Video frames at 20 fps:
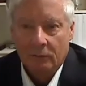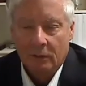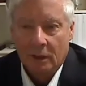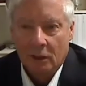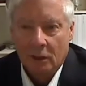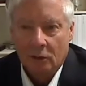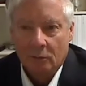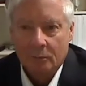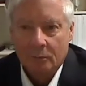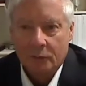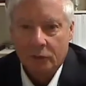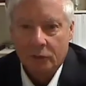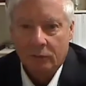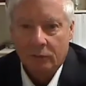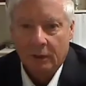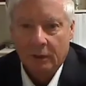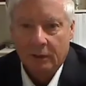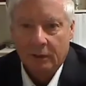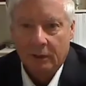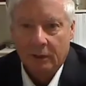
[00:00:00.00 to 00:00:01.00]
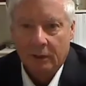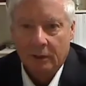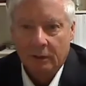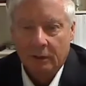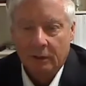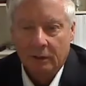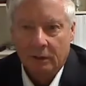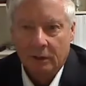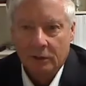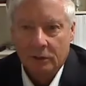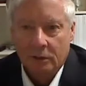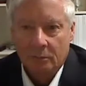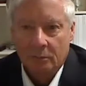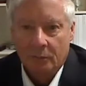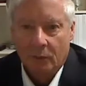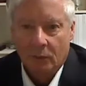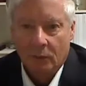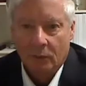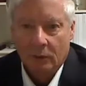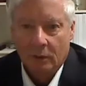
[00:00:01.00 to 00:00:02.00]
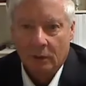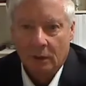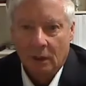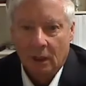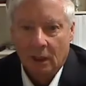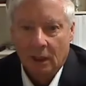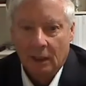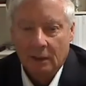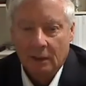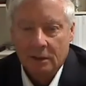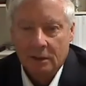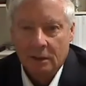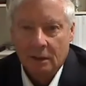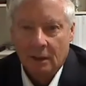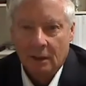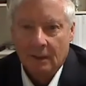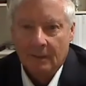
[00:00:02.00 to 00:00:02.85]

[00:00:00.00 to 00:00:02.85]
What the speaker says: help strengthen in this important alliance